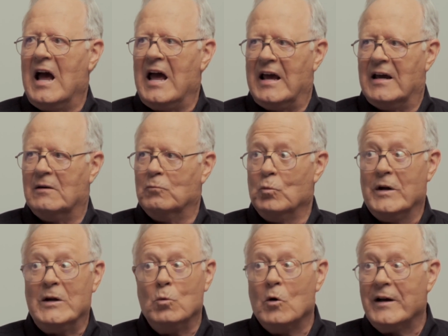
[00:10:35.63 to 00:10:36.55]
and
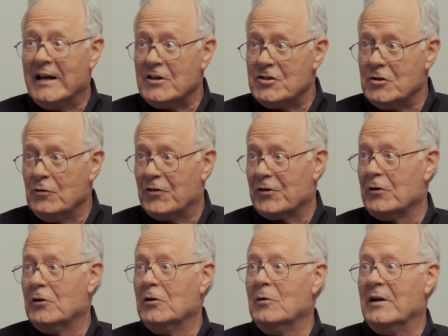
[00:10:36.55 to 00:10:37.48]
we will get you
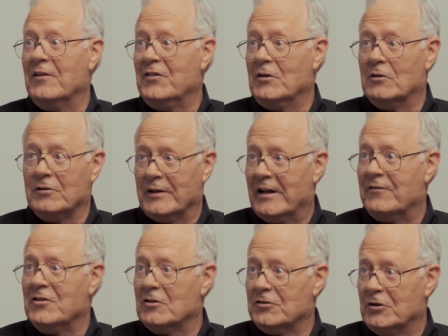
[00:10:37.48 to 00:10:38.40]
through if you'll
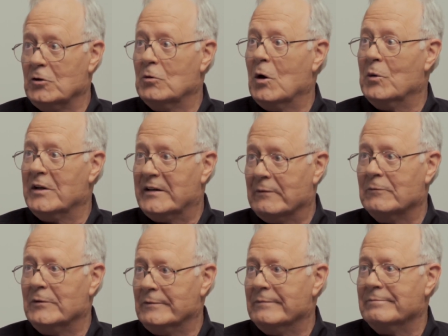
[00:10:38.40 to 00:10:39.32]
if you'll do what we,
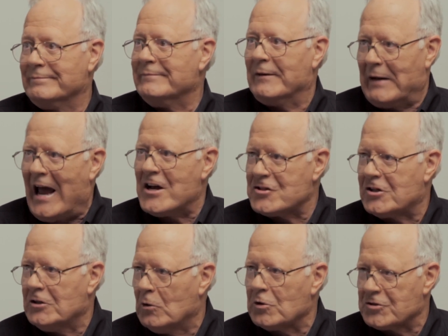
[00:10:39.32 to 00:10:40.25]
we ask
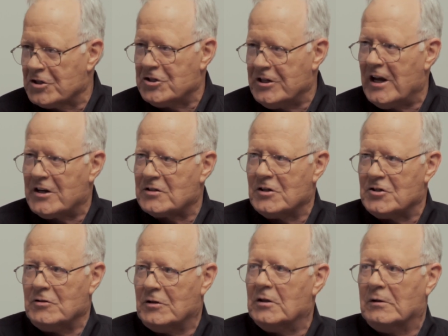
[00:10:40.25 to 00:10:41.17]
you or suggest
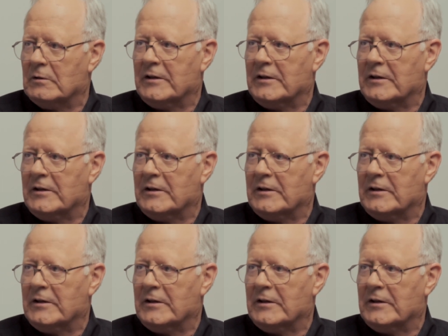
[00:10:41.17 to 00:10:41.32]
that you do.